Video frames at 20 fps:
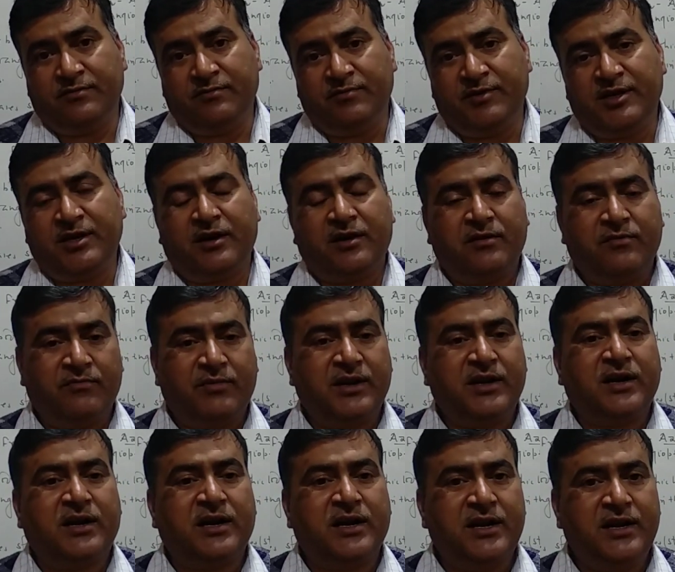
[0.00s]

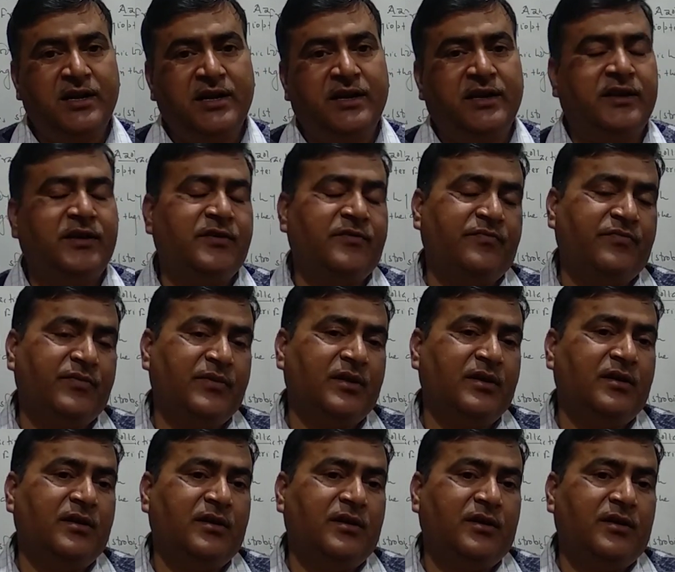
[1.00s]
but hardly
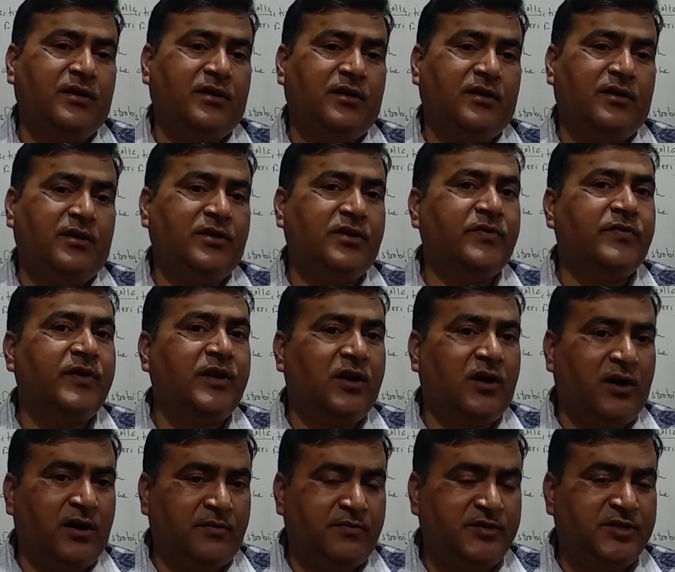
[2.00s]
you will
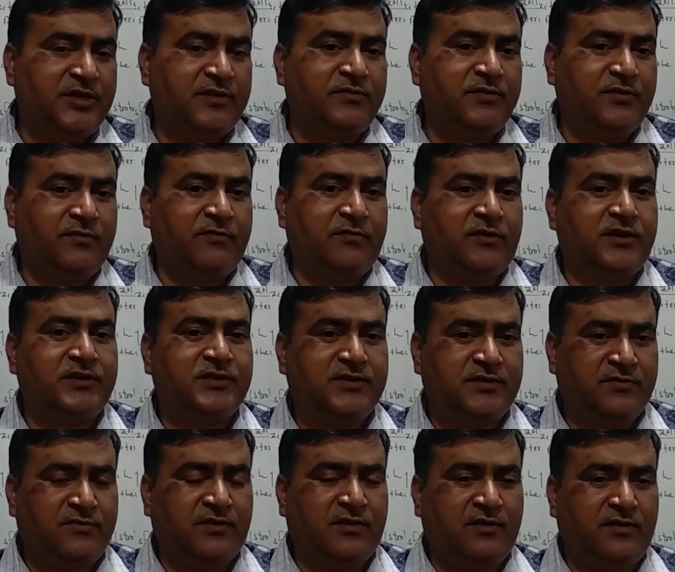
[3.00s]
observe the ferns.